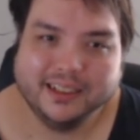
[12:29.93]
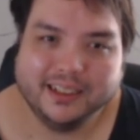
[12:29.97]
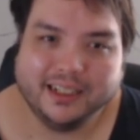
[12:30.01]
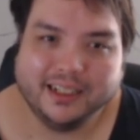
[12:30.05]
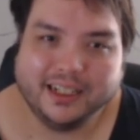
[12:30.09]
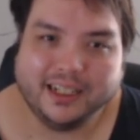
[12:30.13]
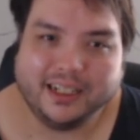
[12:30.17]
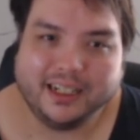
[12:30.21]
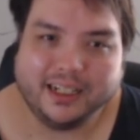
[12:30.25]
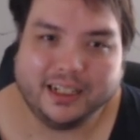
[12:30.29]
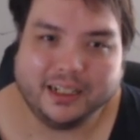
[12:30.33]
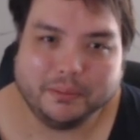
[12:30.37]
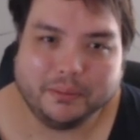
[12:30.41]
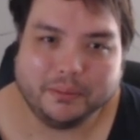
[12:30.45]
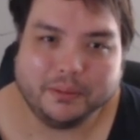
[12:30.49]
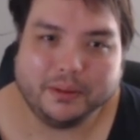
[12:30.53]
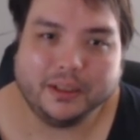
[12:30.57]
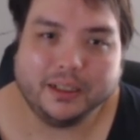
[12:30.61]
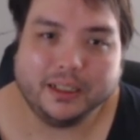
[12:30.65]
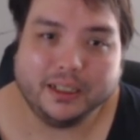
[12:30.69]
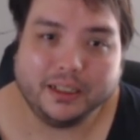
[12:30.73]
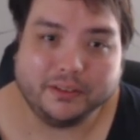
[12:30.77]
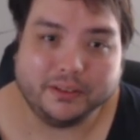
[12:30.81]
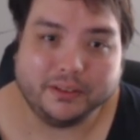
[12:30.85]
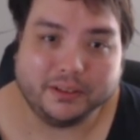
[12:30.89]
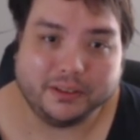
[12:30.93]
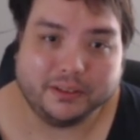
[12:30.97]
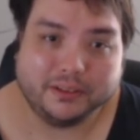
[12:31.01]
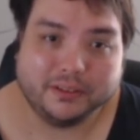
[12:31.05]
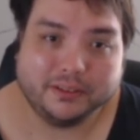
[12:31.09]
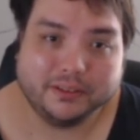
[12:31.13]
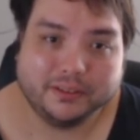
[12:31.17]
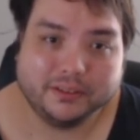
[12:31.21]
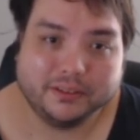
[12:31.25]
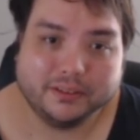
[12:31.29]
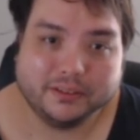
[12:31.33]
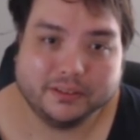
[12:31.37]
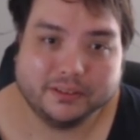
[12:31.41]
and I believe it.
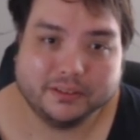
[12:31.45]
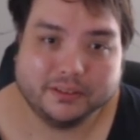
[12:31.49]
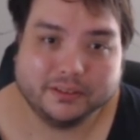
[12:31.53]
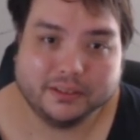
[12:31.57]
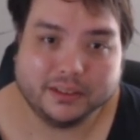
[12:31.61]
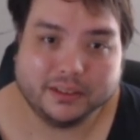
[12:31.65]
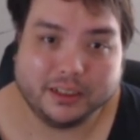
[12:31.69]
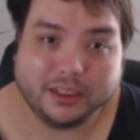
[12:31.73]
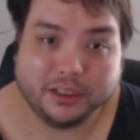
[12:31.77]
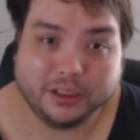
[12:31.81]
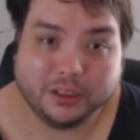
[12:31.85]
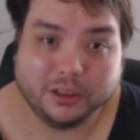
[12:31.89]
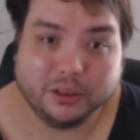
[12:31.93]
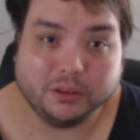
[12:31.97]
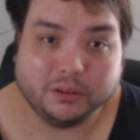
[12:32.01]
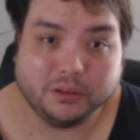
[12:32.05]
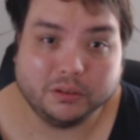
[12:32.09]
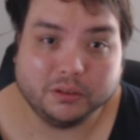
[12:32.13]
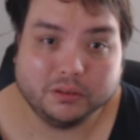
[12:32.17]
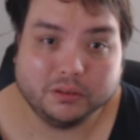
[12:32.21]
I do.